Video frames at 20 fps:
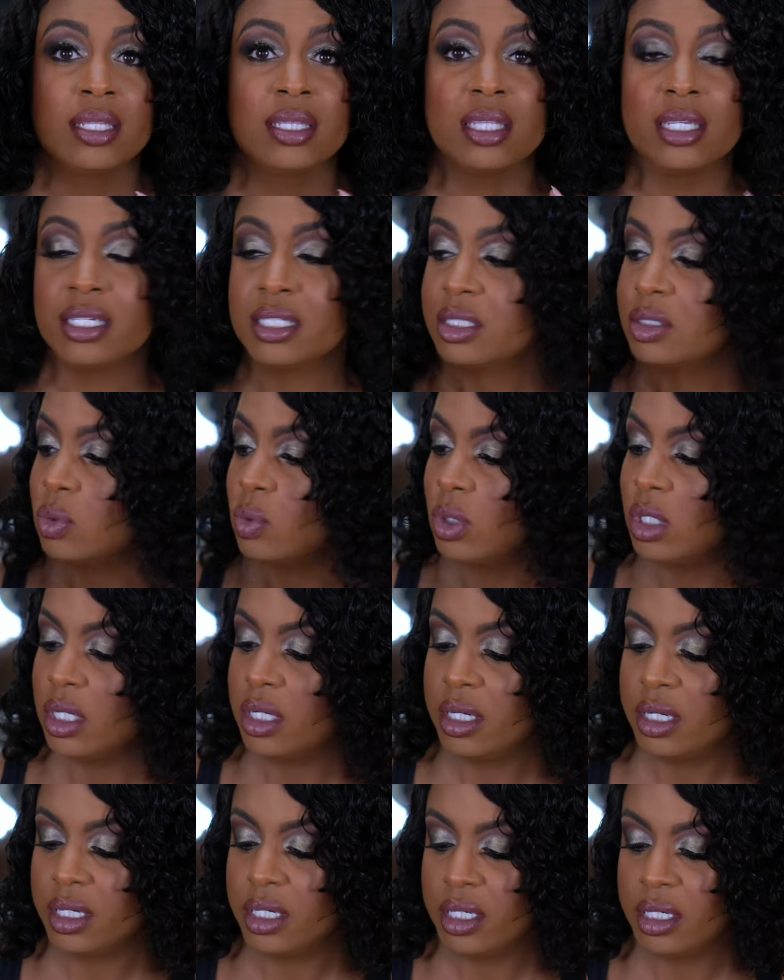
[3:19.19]
This
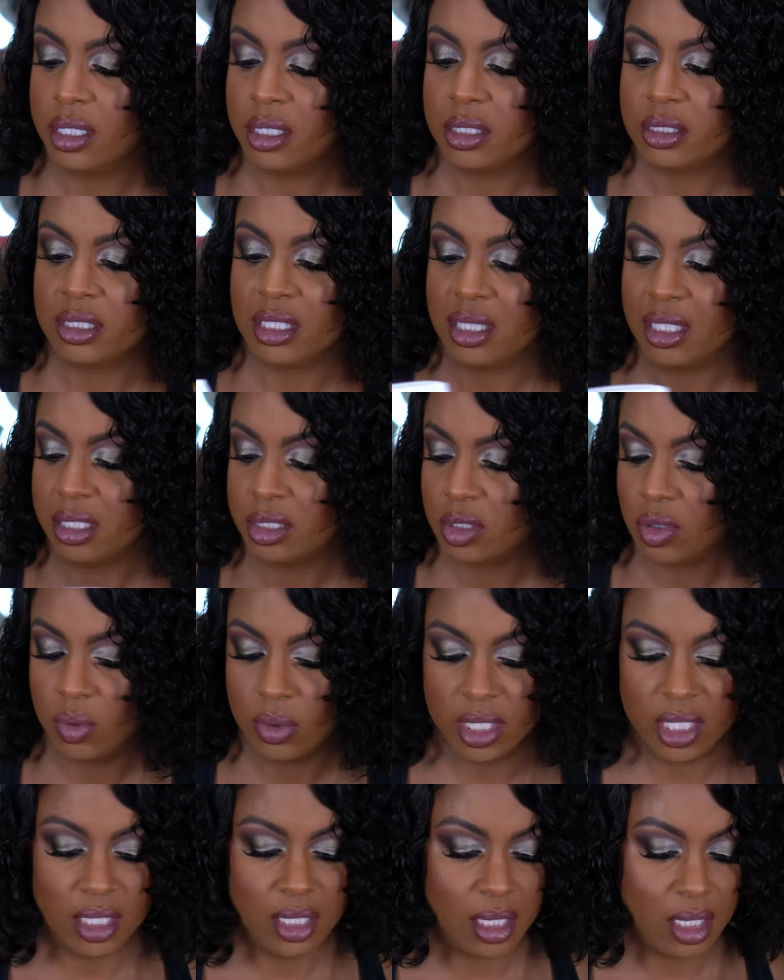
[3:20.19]
was, I think,
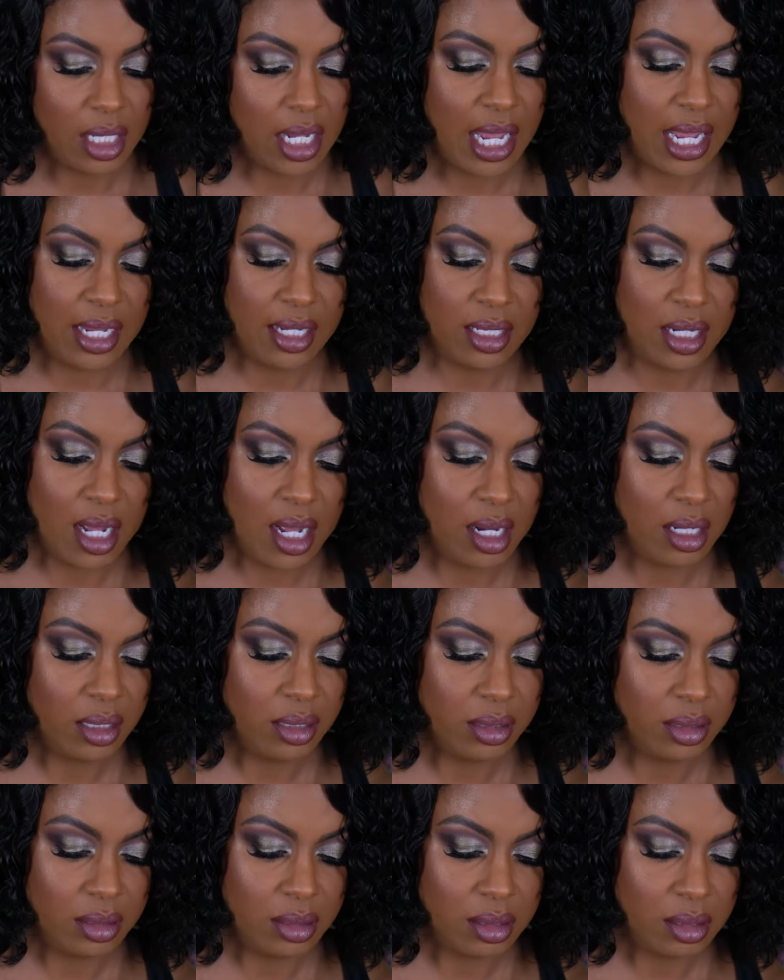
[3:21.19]

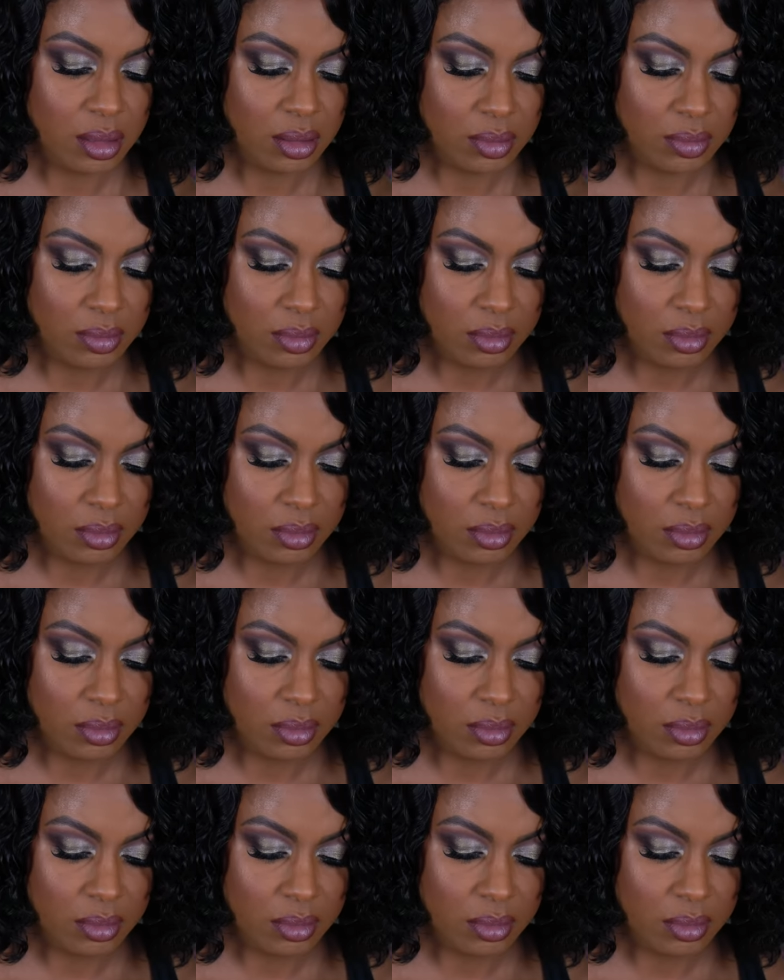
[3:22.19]
$28.